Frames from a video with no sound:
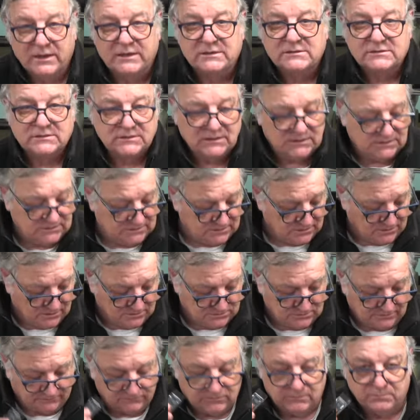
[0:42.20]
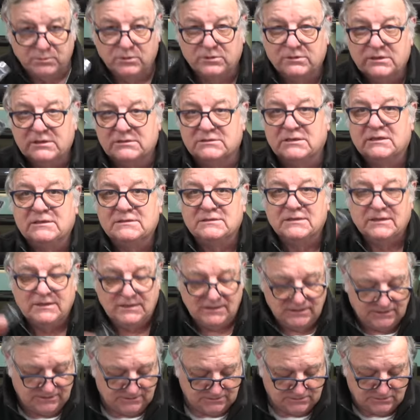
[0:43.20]
SD card. You have to put this into
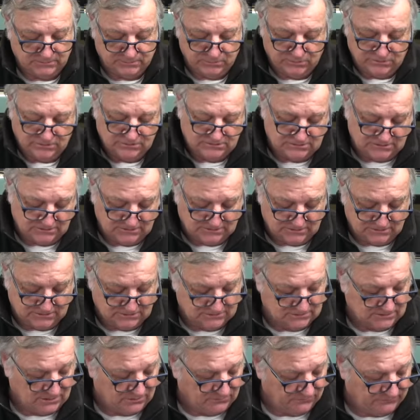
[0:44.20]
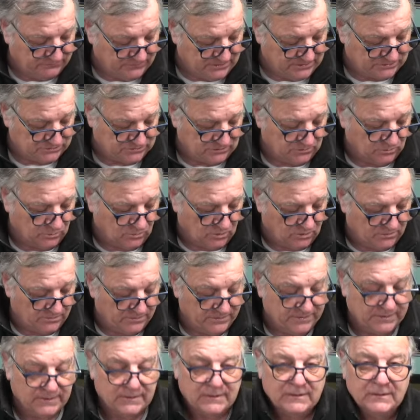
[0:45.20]
here to put this into this old-fashioned
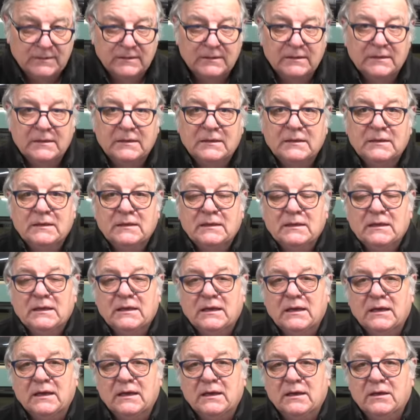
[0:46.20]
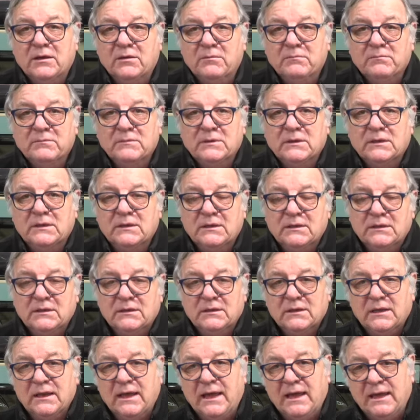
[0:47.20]
one,
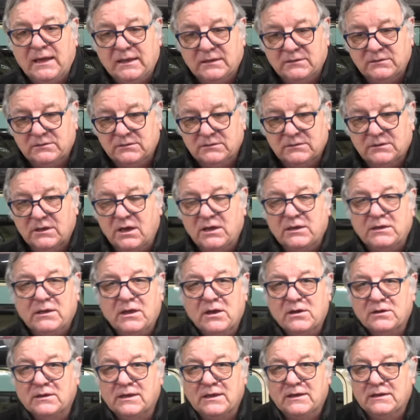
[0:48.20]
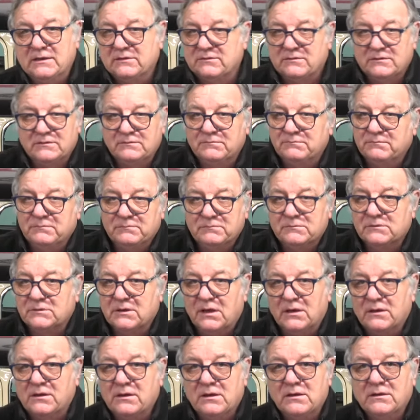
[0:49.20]
and I can't get it to
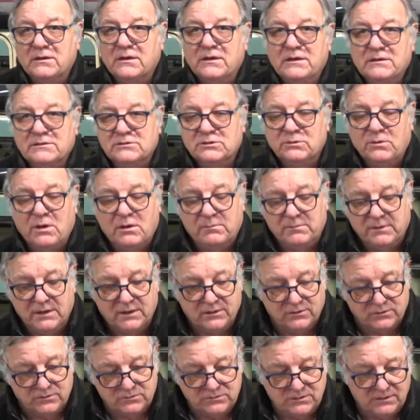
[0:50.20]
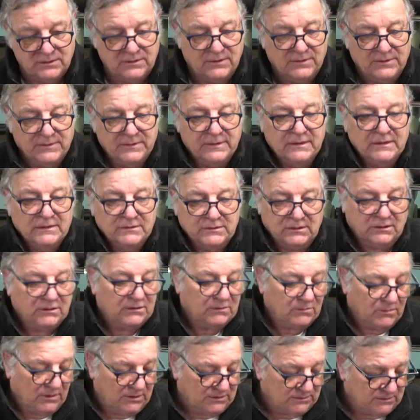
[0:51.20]
upload. The
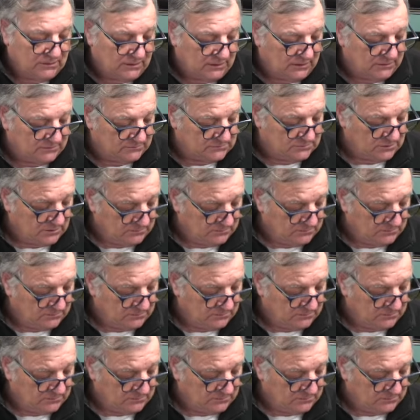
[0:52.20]
only way I can get it to